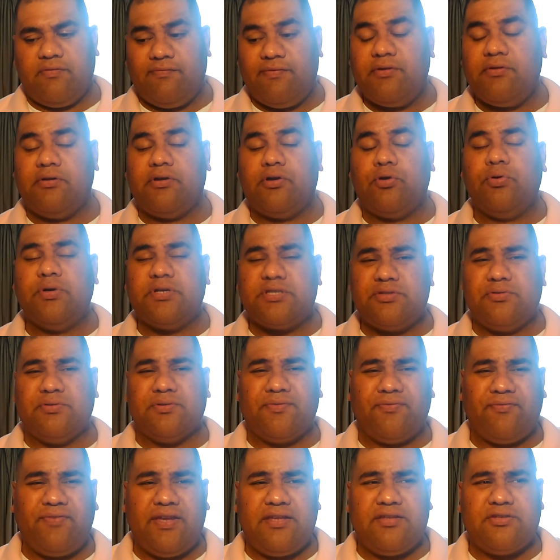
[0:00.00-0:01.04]
Very quick to
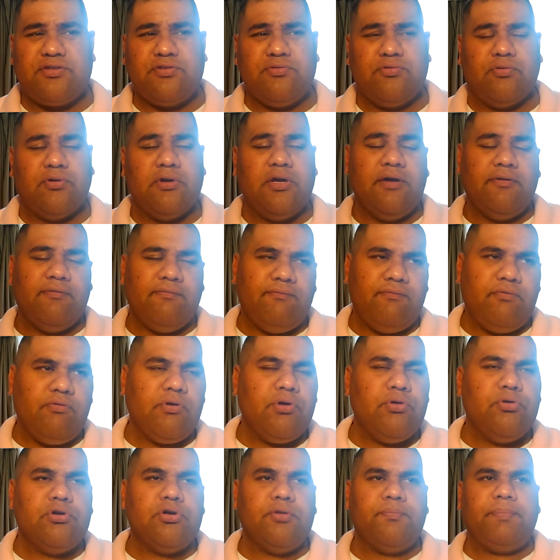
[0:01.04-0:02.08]
his feet too.
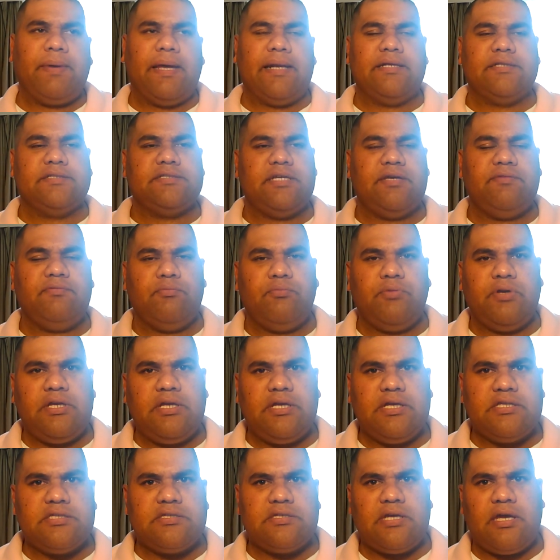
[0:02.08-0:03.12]
Real good balance. Even when he
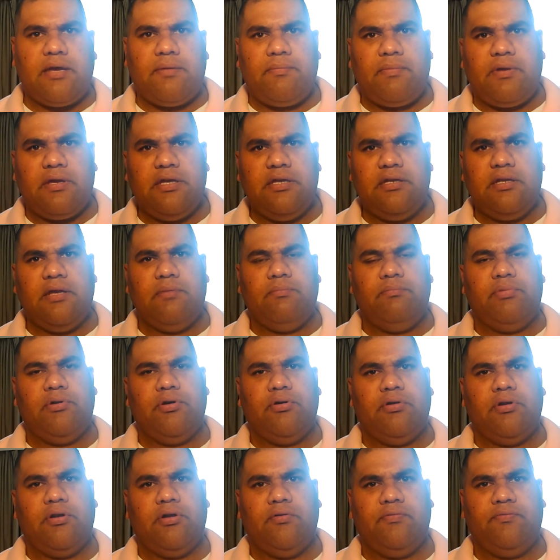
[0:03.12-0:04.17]
gets hit and
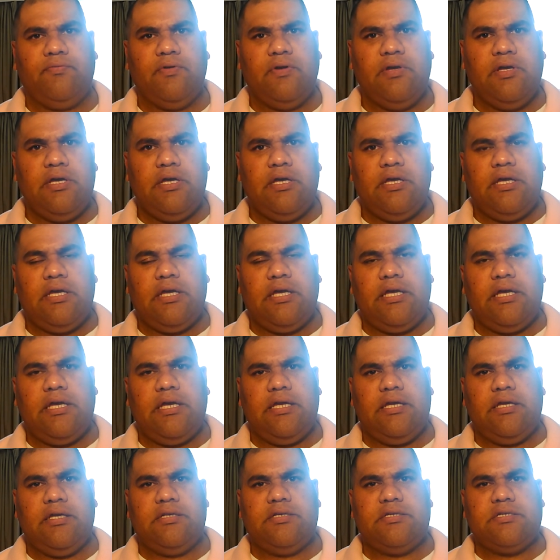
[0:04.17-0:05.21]
blown off,
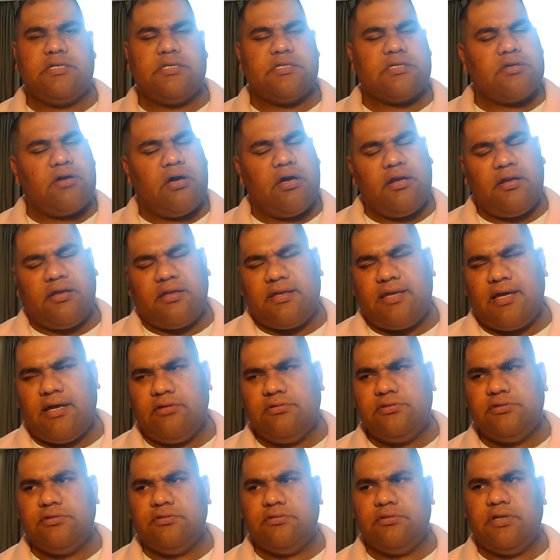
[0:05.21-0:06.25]
he just kind of
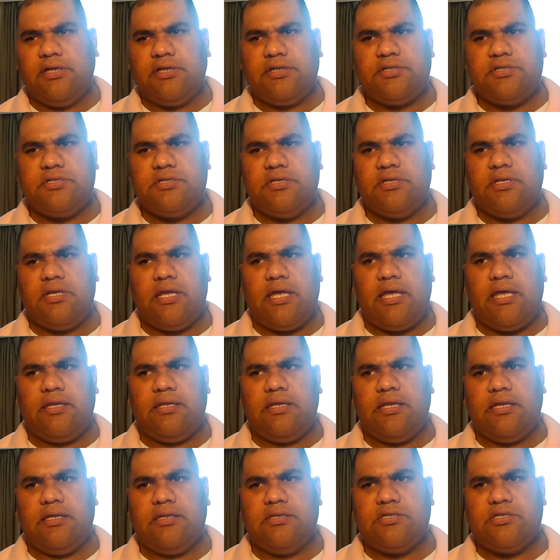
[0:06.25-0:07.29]
counteracts it and
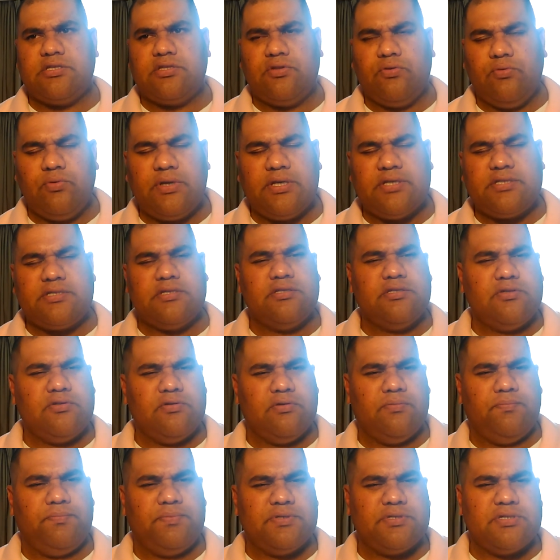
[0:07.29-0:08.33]
then still gets
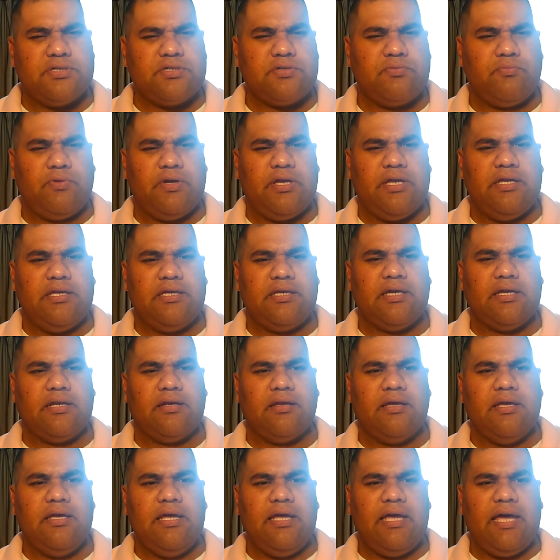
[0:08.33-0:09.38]
into a position where he can
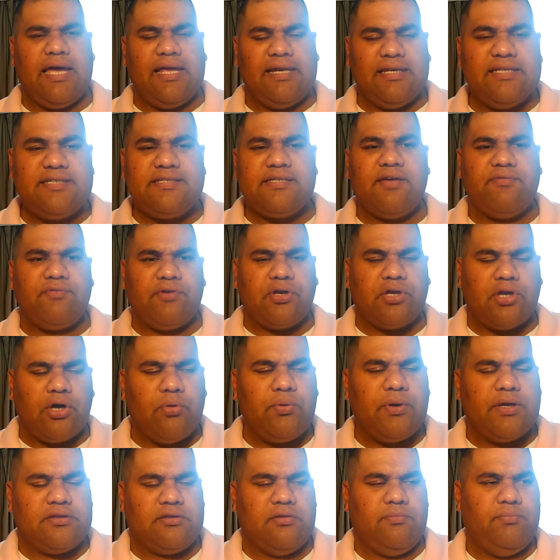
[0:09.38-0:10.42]
at least have a
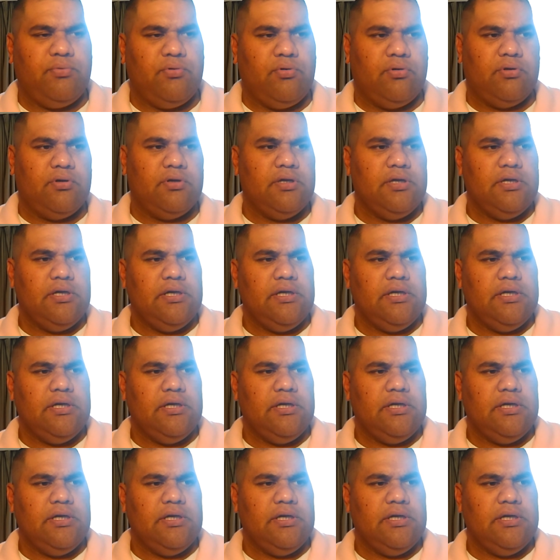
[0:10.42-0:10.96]
go at the ball.